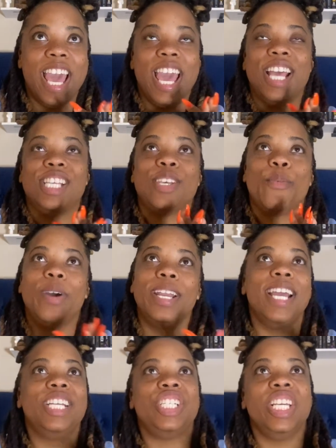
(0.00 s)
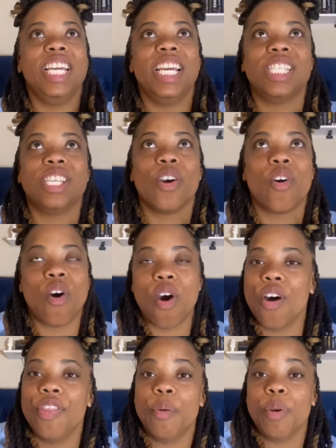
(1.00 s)
And so one day she gets a
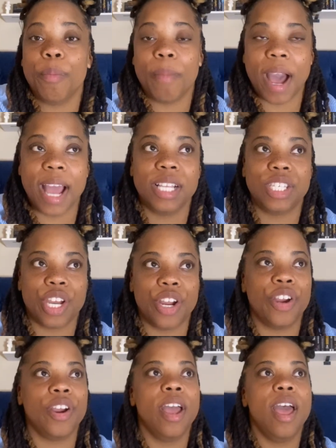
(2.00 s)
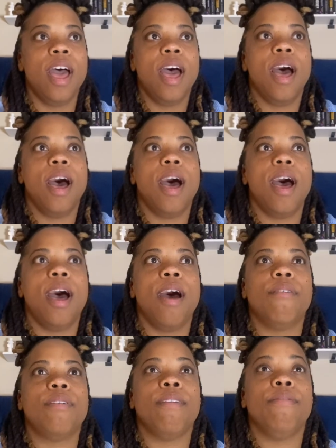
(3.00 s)
call that reminds her
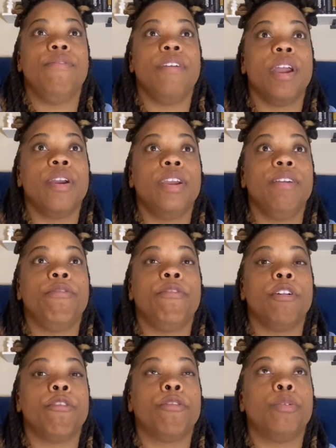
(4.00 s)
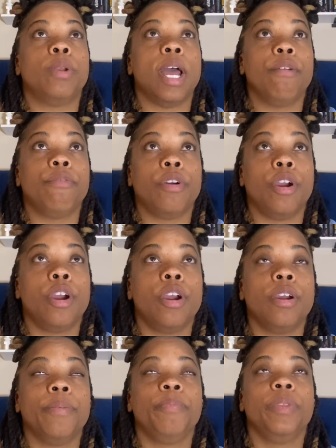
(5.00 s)
of a very fearful night for
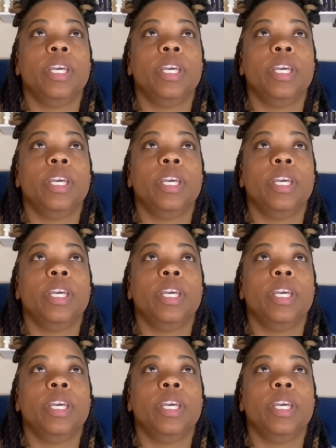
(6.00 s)
her.